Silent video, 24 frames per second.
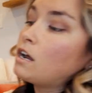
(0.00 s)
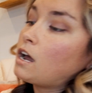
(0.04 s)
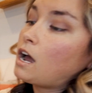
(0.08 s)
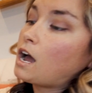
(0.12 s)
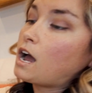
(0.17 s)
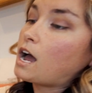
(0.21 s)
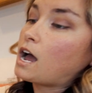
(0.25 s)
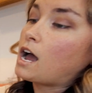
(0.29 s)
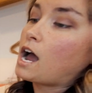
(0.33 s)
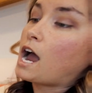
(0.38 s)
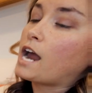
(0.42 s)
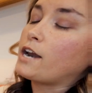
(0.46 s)

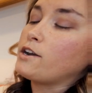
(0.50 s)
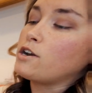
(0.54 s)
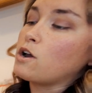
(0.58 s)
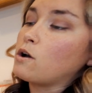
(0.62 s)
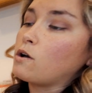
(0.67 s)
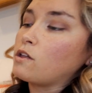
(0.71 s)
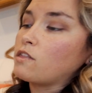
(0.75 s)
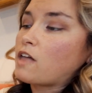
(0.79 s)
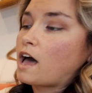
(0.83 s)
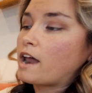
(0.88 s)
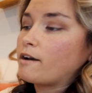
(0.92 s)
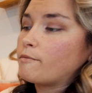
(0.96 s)
Uh, I
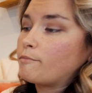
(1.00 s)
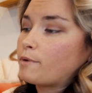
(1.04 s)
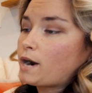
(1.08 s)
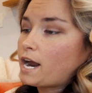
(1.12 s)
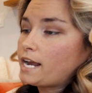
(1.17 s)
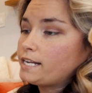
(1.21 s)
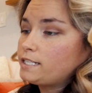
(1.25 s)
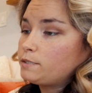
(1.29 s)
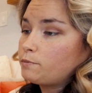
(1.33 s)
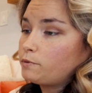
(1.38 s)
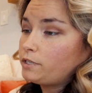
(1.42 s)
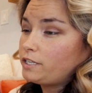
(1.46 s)
know a lot of
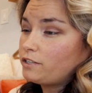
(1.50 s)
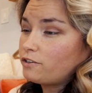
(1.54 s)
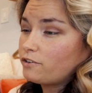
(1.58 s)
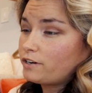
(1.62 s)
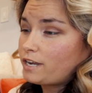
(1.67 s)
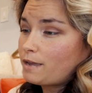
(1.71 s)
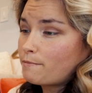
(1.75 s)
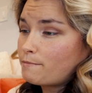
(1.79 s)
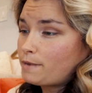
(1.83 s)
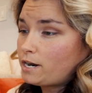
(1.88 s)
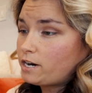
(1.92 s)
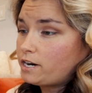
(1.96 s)
brides will either
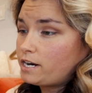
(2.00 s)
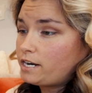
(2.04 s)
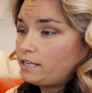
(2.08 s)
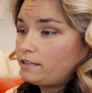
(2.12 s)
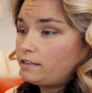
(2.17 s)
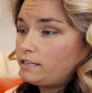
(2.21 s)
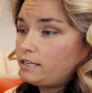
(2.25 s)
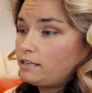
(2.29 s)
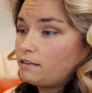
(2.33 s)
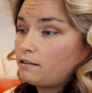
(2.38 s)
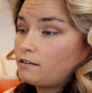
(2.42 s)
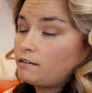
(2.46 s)
get married
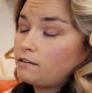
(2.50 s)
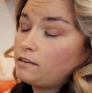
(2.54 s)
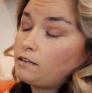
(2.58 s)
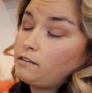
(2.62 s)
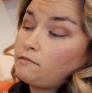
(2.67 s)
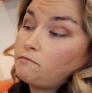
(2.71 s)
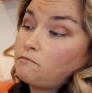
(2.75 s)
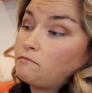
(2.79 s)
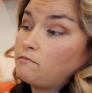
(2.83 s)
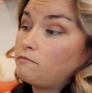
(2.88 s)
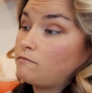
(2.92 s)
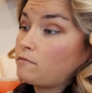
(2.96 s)

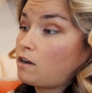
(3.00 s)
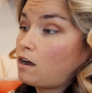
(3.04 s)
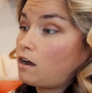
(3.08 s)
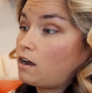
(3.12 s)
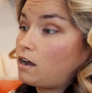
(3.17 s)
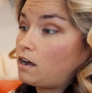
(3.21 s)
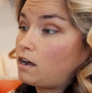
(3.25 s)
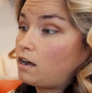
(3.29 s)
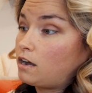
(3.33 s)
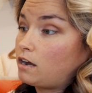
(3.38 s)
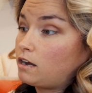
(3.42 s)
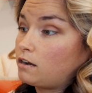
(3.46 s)

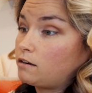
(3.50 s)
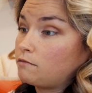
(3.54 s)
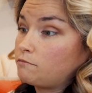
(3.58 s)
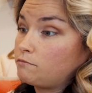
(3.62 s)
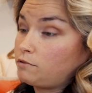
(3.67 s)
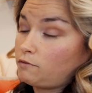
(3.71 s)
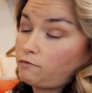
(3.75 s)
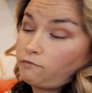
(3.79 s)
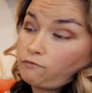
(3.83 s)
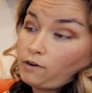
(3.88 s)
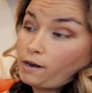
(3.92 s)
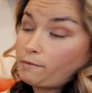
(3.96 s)
uh,
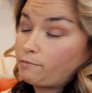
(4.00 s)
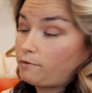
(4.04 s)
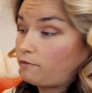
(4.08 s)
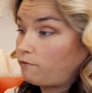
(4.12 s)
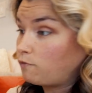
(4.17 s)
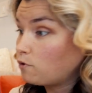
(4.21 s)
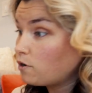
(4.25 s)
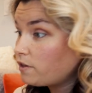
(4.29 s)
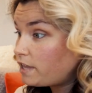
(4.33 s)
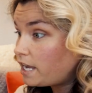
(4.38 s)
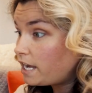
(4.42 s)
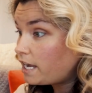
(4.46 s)
right
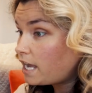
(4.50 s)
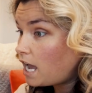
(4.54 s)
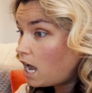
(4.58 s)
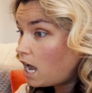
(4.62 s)
before they